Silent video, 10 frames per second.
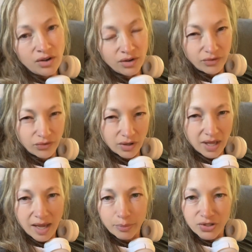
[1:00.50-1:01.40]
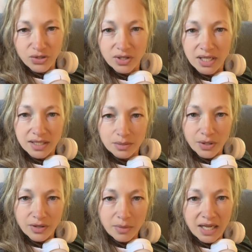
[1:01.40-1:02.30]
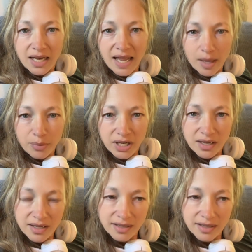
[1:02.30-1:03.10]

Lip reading: for the opportunity to be able to make it happen.